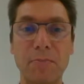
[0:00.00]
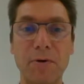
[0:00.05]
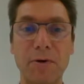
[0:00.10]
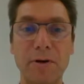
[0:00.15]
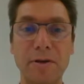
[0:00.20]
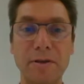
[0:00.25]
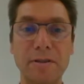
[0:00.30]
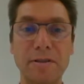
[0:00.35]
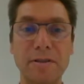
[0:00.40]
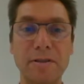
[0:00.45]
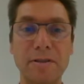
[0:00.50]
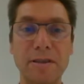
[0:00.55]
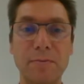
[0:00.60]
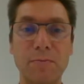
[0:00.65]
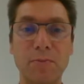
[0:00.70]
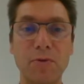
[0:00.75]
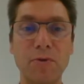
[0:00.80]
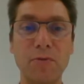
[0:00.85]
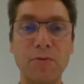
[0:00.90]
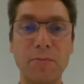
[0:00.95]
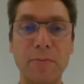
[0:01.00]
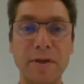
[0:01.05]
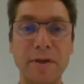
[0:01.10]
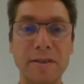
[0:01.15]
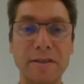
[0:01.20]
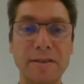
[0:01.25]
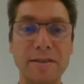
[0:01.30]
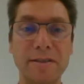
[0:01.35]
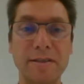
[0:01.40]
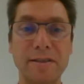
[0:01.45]
important
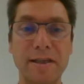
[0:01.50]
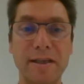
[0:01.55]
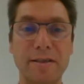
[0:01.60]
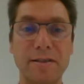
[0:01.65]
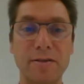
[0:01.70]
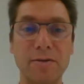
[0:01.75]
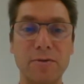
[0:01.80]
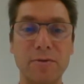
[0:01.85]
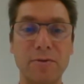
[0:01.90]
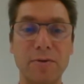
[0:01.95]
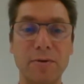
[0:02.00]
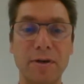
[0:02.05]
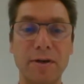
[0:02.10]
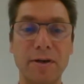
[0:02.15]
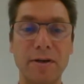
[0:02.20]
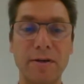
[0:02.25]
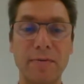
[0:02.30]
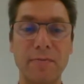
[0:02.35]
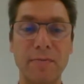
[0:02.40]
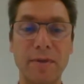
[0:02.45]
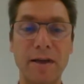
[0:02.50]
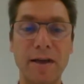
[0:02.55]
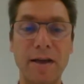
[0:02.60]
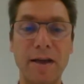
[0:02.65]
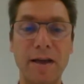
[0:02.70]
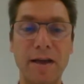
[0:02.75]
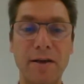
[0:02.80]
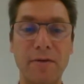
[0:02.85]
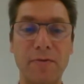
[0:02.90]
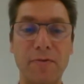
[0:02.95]
improvements that you
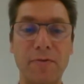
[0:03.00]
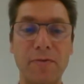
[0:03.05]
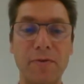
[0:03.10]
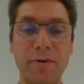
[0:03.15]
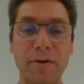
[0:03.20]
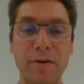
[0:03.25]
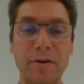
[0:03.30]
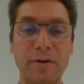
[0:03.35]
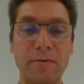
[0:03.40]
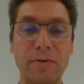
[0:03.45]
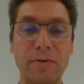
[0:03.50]
have